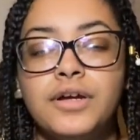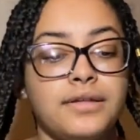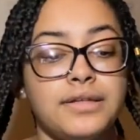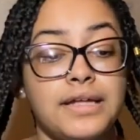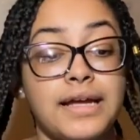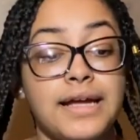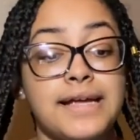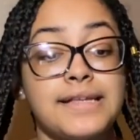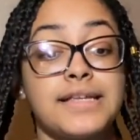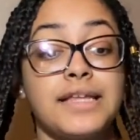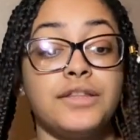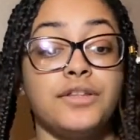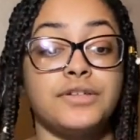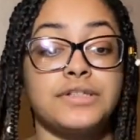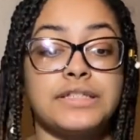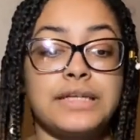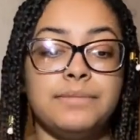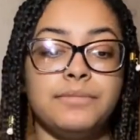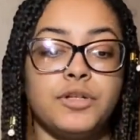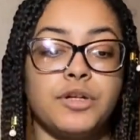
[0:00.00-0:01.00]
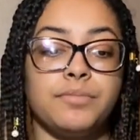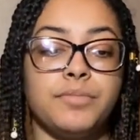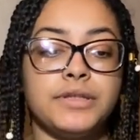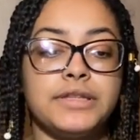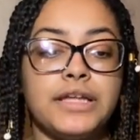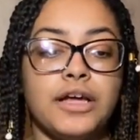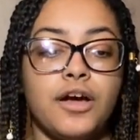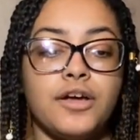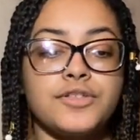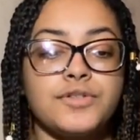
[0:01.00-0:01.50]
Like I said, they're similar, but
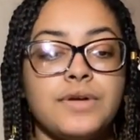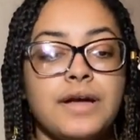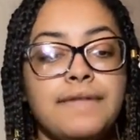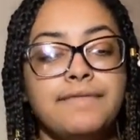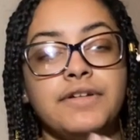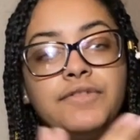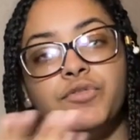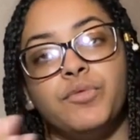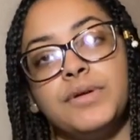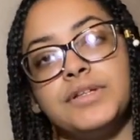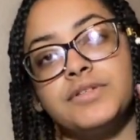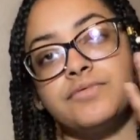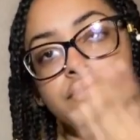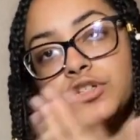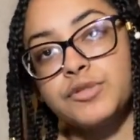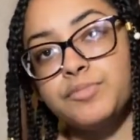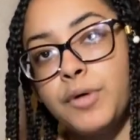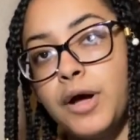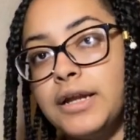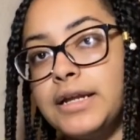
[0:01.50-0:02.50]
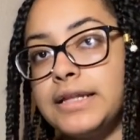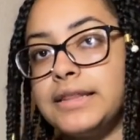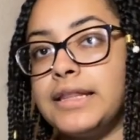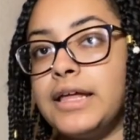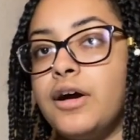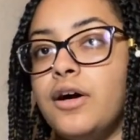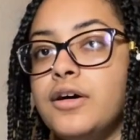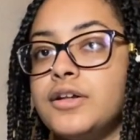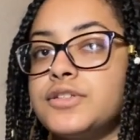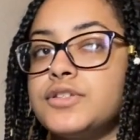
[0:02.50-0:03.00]
they also have different ways of responding. They
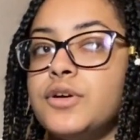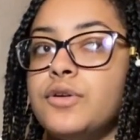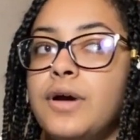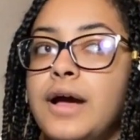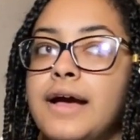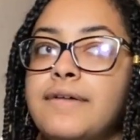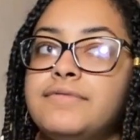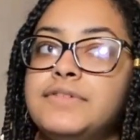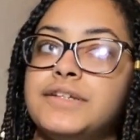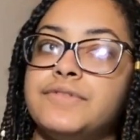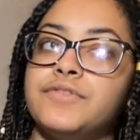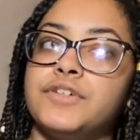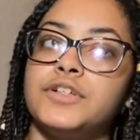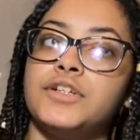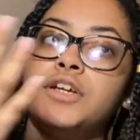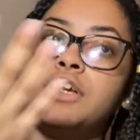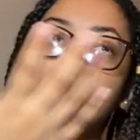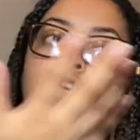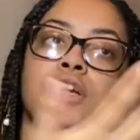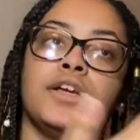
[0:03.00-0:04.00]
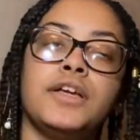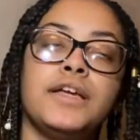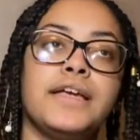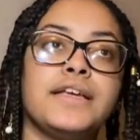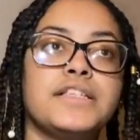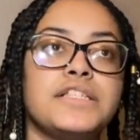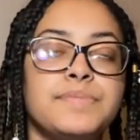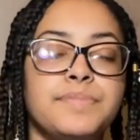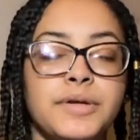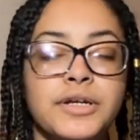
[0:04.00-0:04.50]
also have different
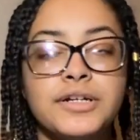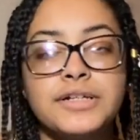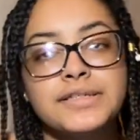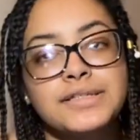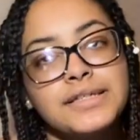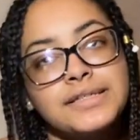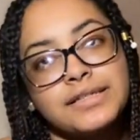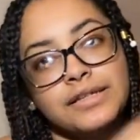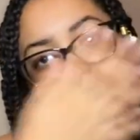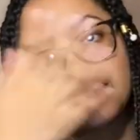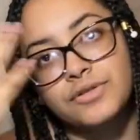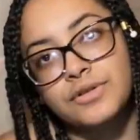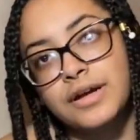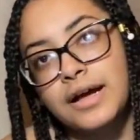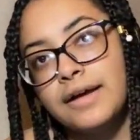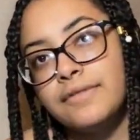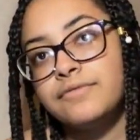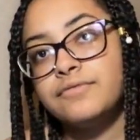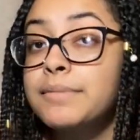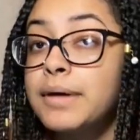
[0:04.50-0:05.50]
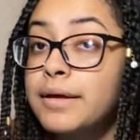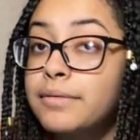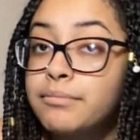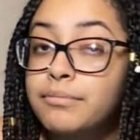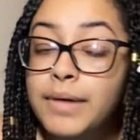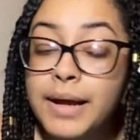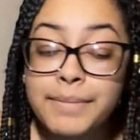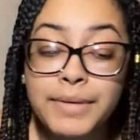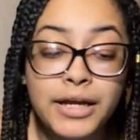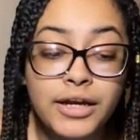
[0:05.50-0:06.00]
experiences. They also have,
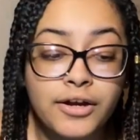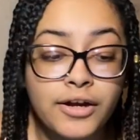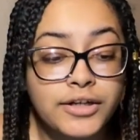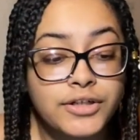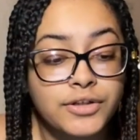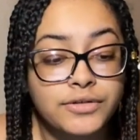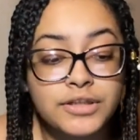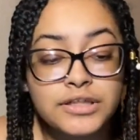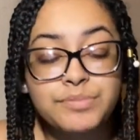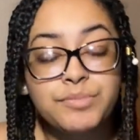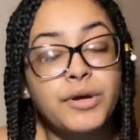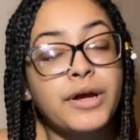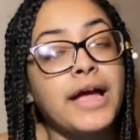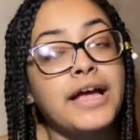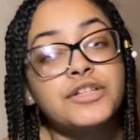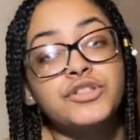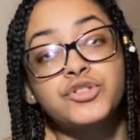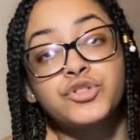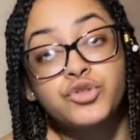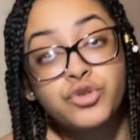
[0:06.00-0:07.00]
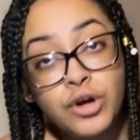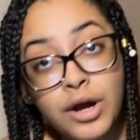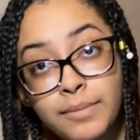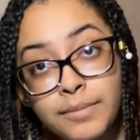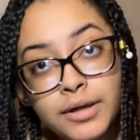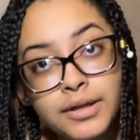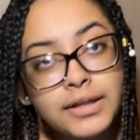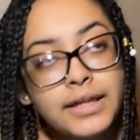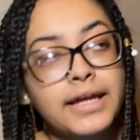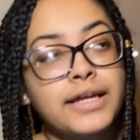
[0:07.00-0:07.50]
my main character in this book has
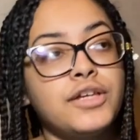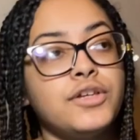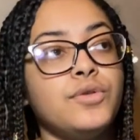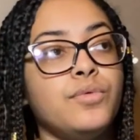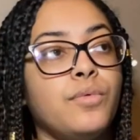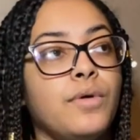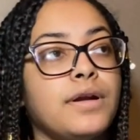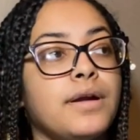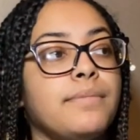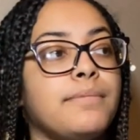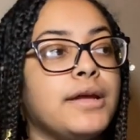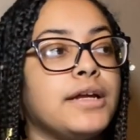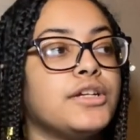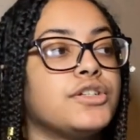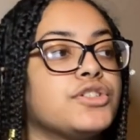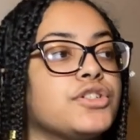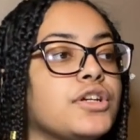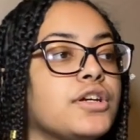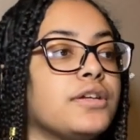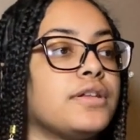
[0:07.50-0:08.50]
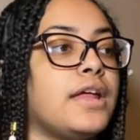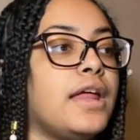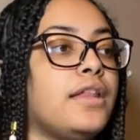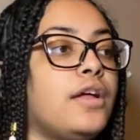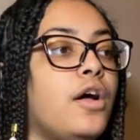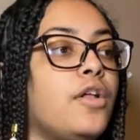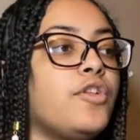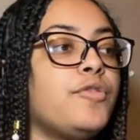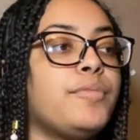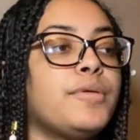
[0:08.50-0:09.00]
trauma. Like, you want to make sure that
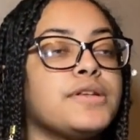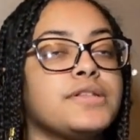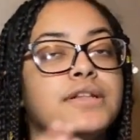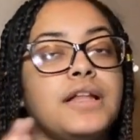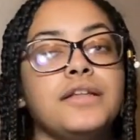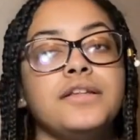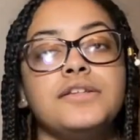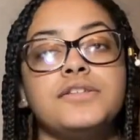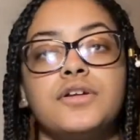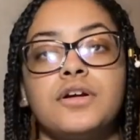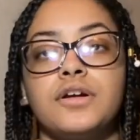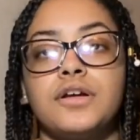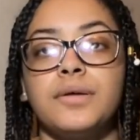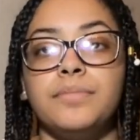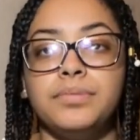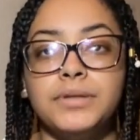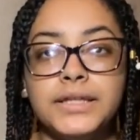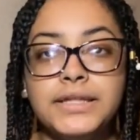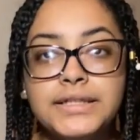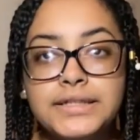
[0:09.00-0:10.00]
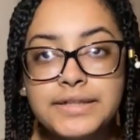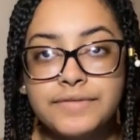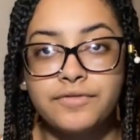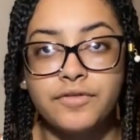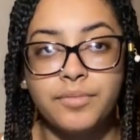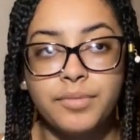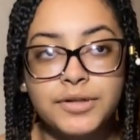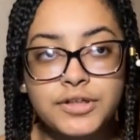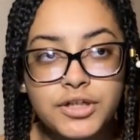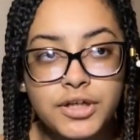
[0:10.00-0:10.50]
all the personalities are completely different
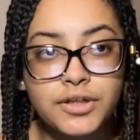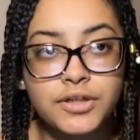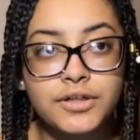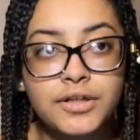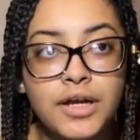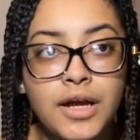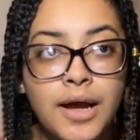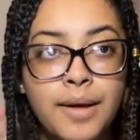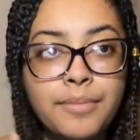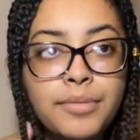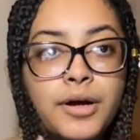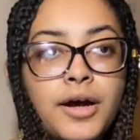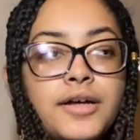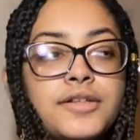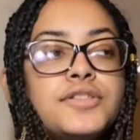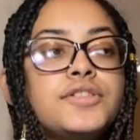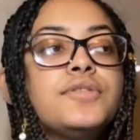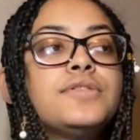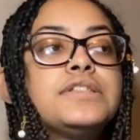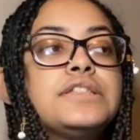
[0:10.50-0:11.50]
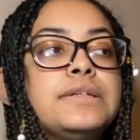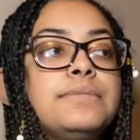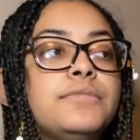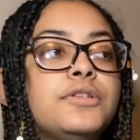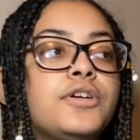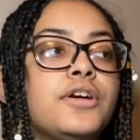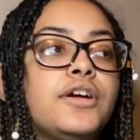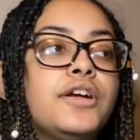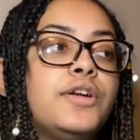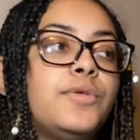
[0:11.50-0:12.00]
from each other, but also
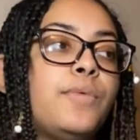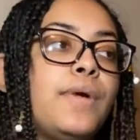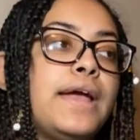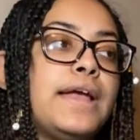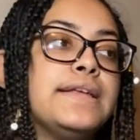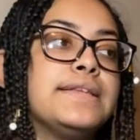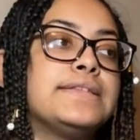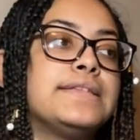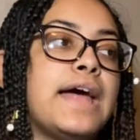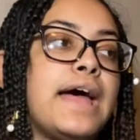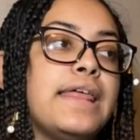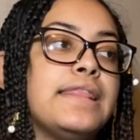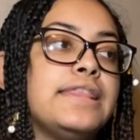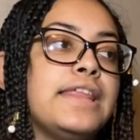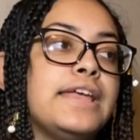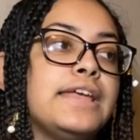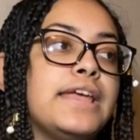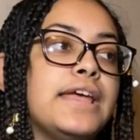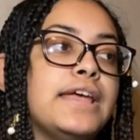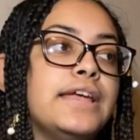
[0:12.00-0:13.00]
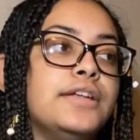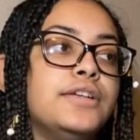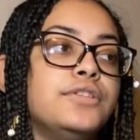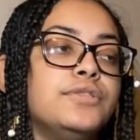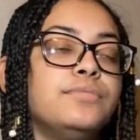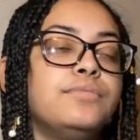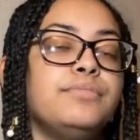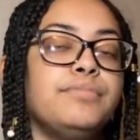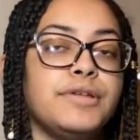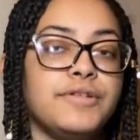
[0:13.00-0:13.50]
similar in ways that they can
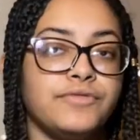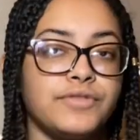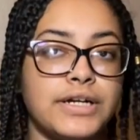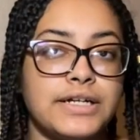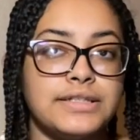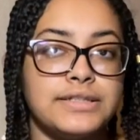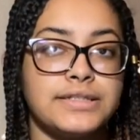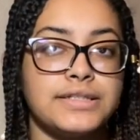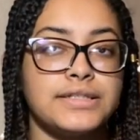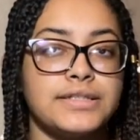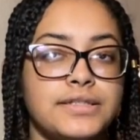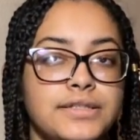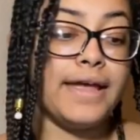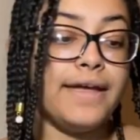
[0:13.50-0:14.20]
be friends.